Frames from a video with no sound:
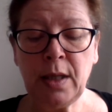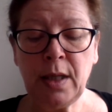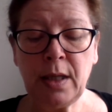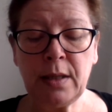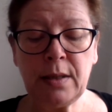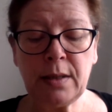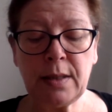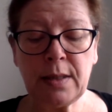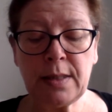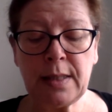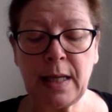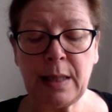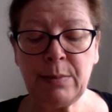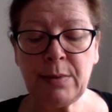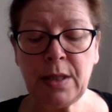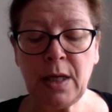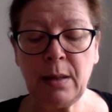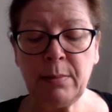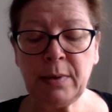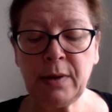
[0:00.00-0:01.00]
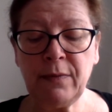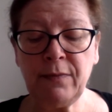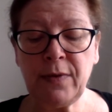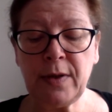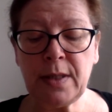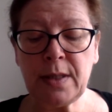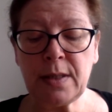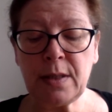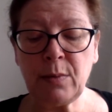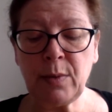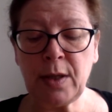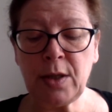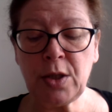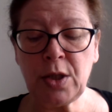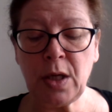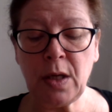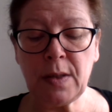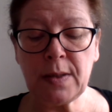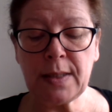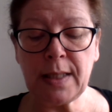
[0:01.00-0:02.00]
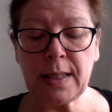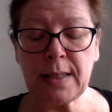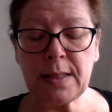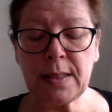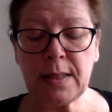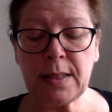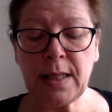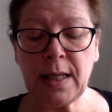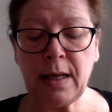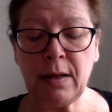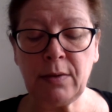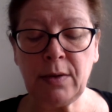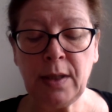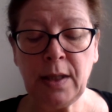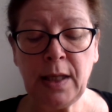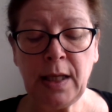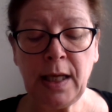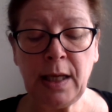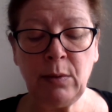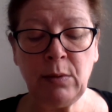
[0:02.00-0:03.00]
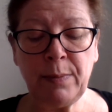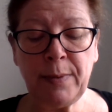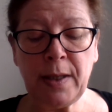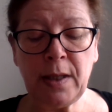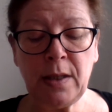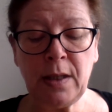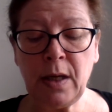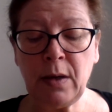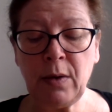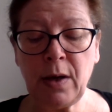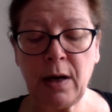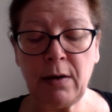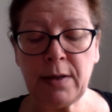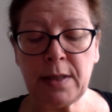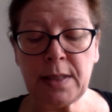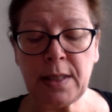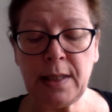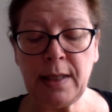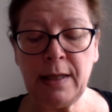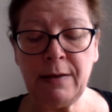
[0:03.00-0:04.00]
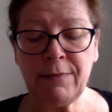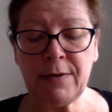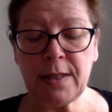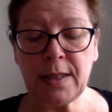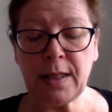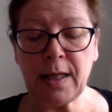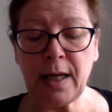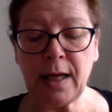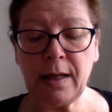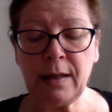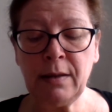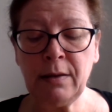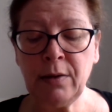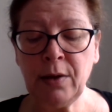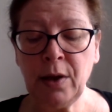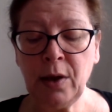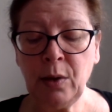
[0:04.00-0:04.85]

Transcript: and at the same time convinced that when Charles gets to town he will be in no hurry to leave it again,